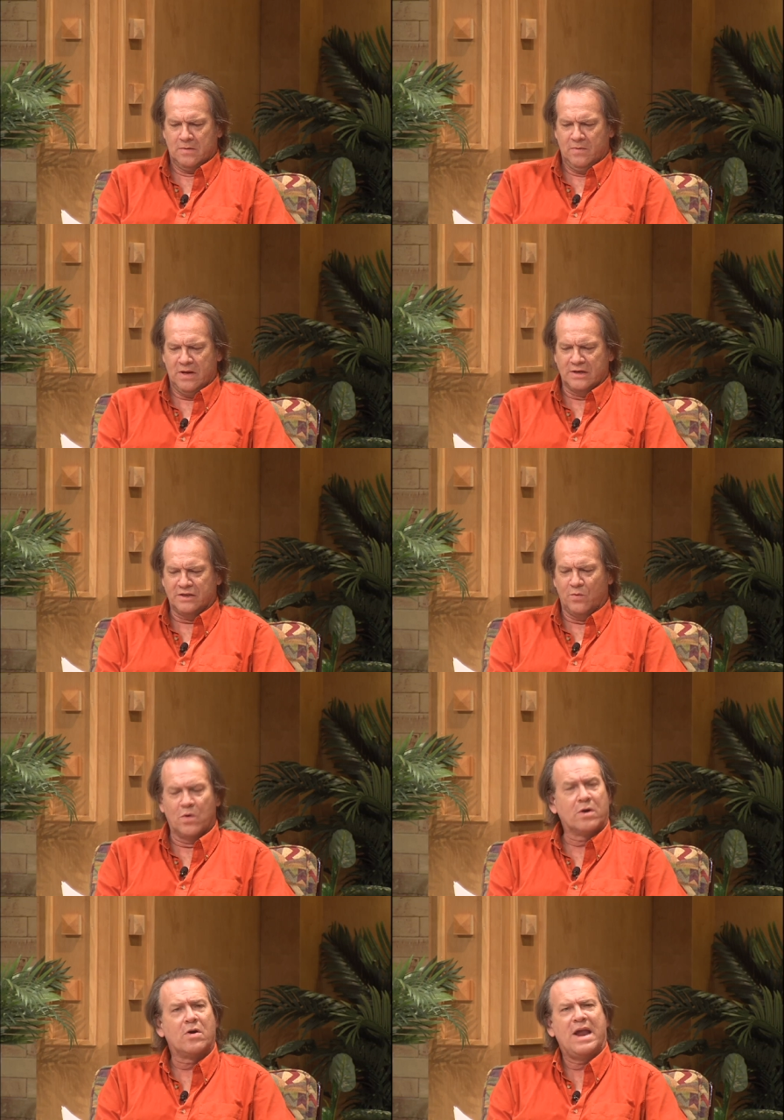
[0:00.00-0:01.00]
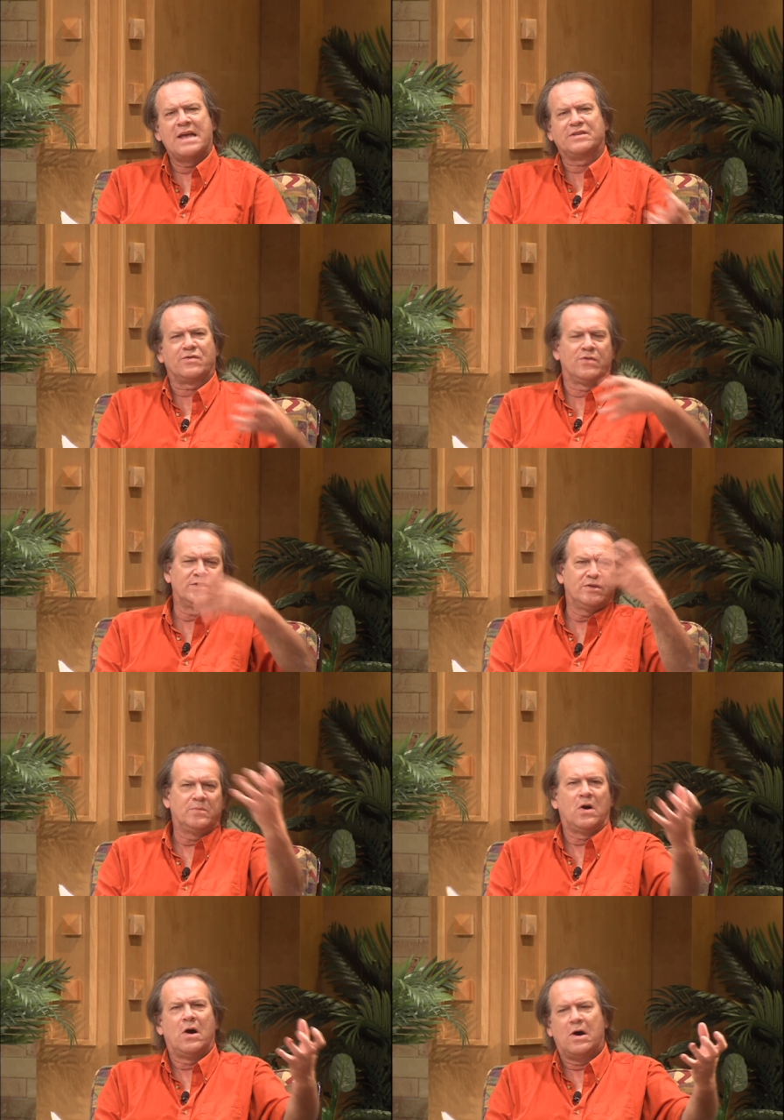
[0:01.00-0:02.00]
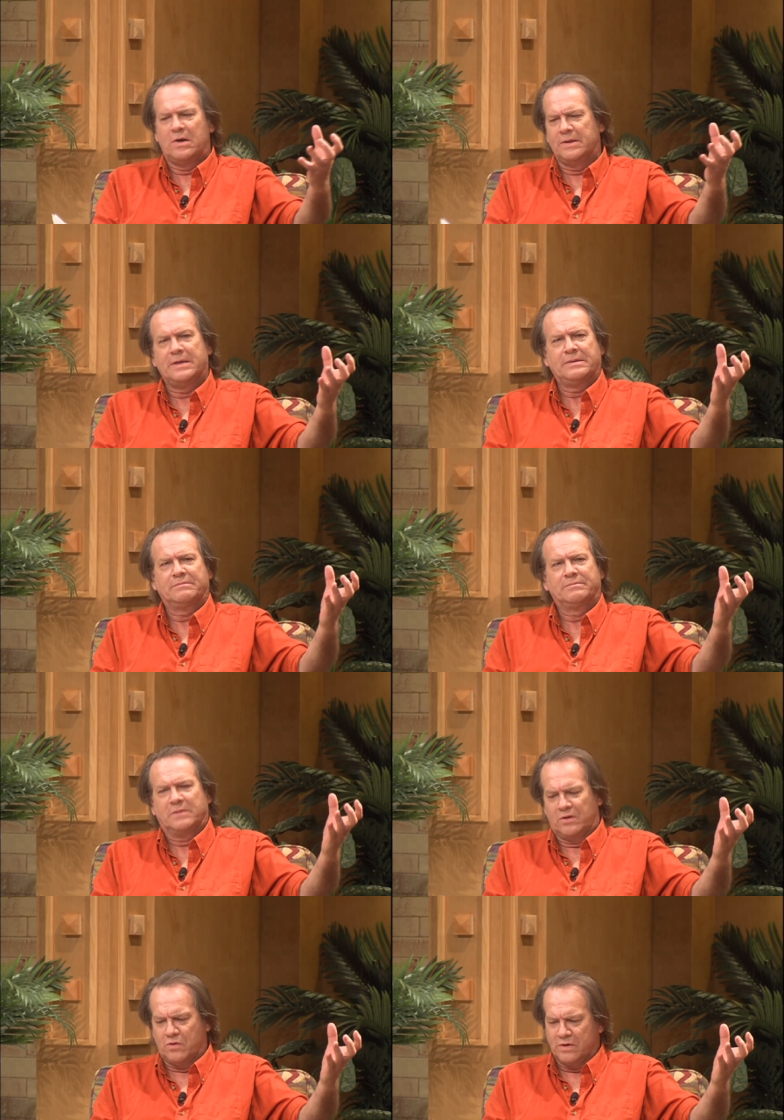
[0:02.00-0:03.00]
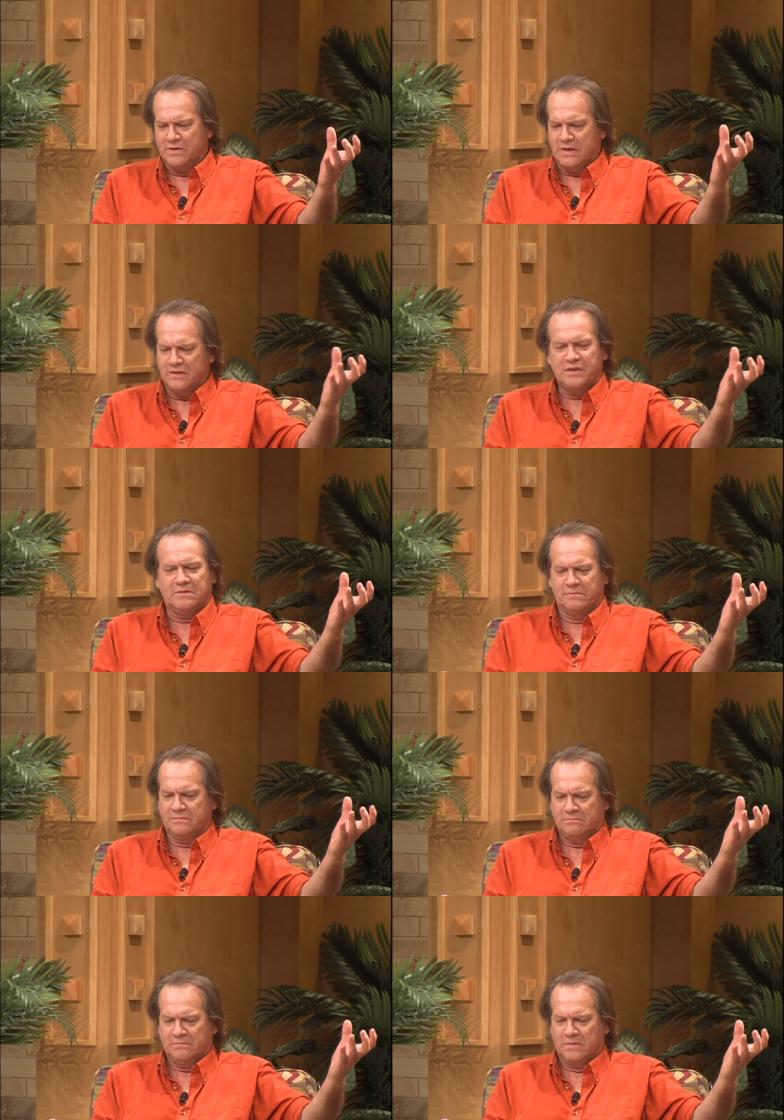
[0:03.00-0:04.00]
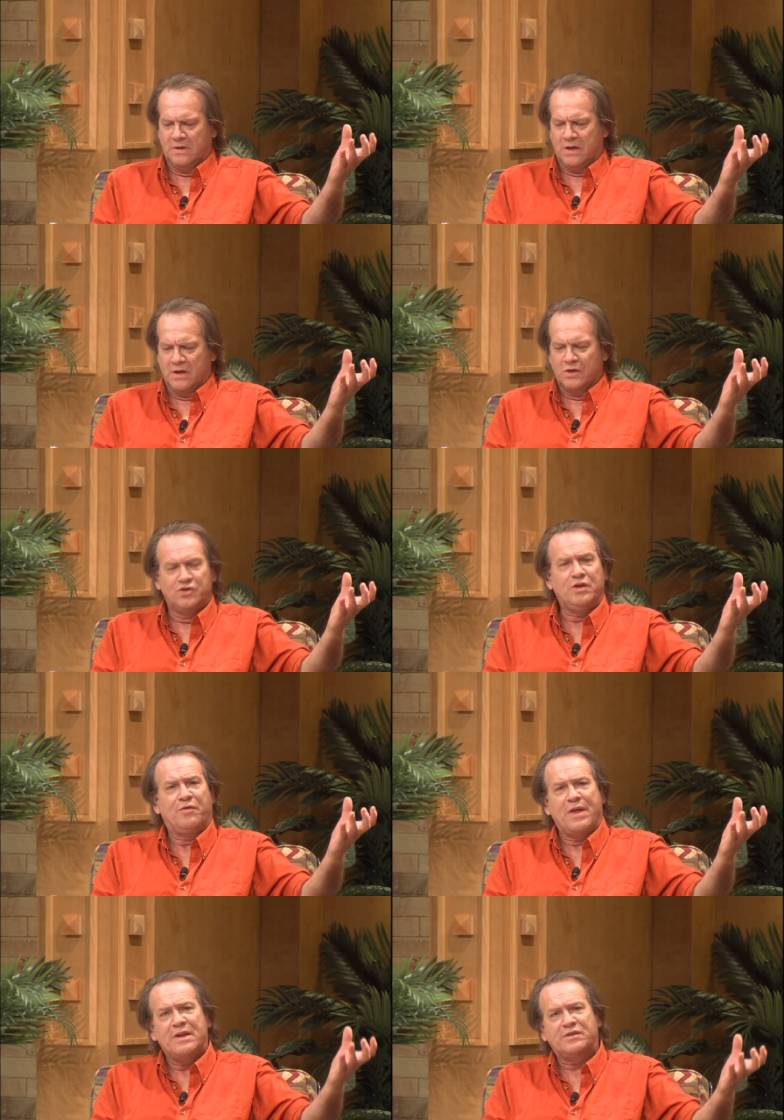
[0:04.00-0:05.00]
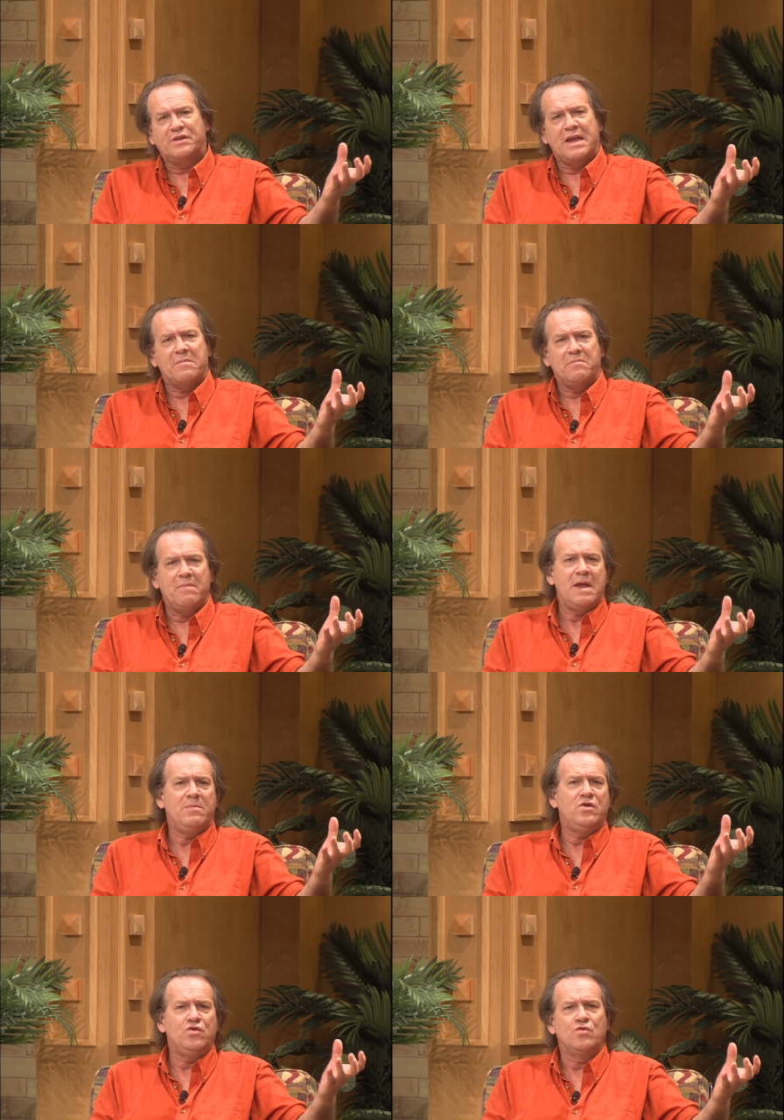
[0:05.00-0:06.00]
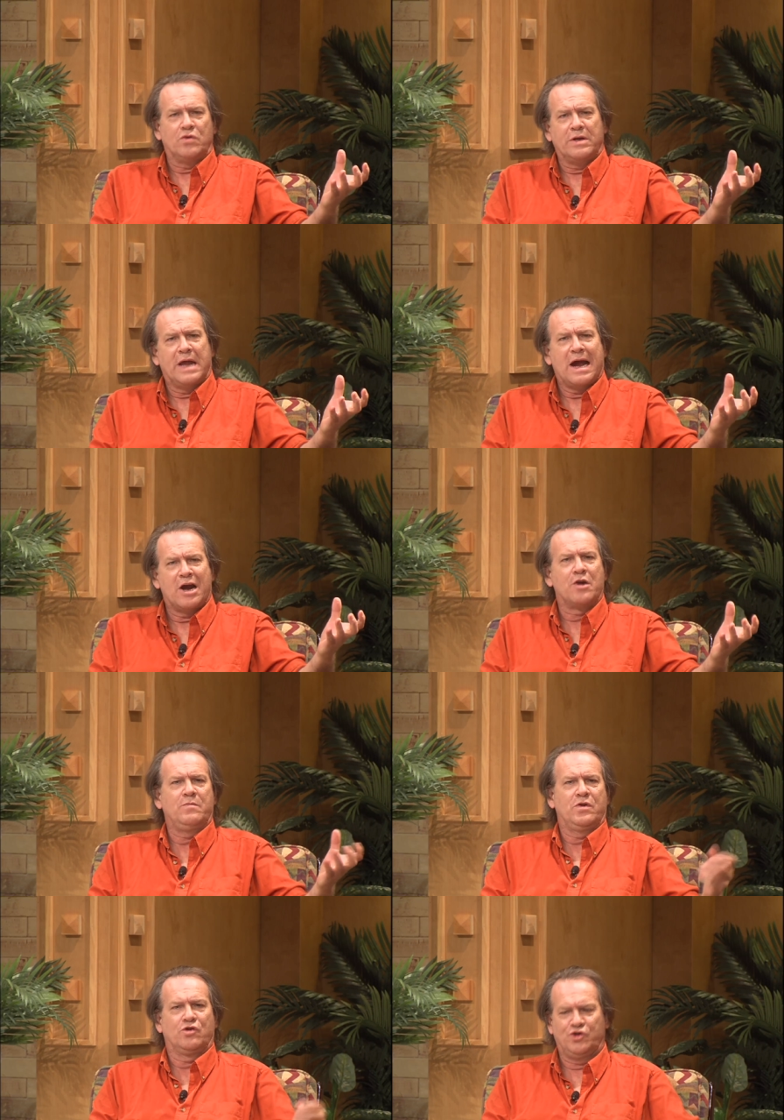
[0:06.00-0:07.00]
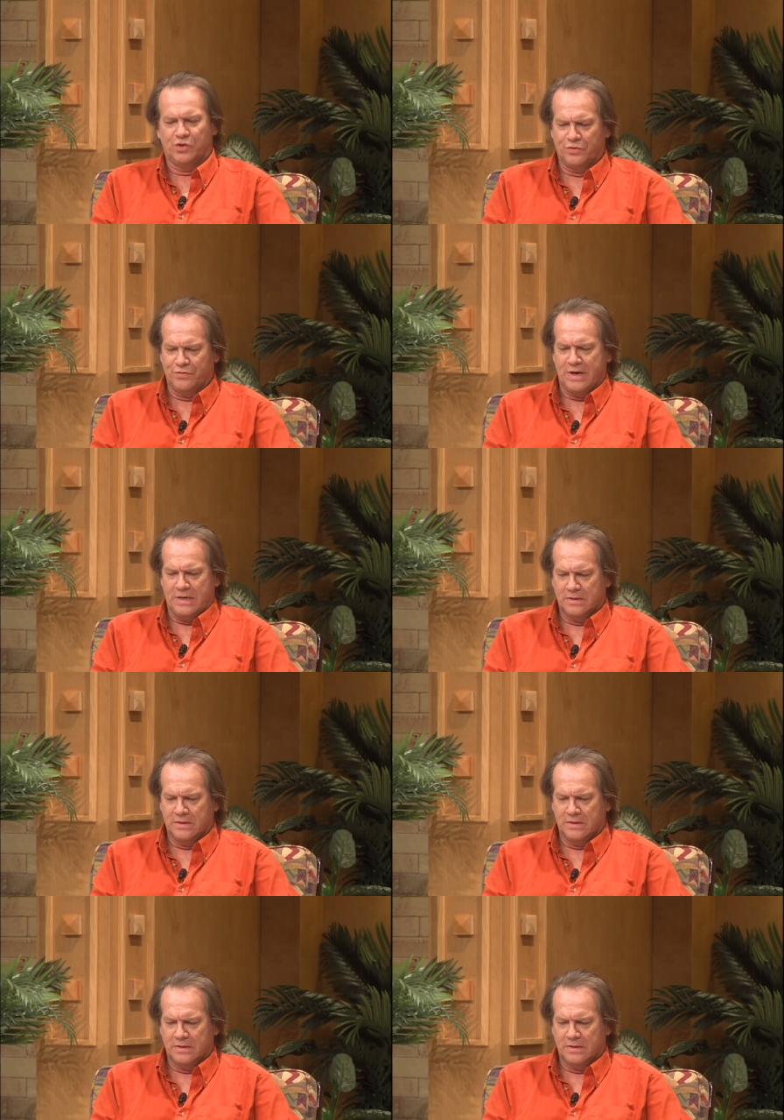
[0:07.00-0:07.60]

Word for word: because the worker has a crystal ball and, of course, can, she thinks that maybe you could harm your children.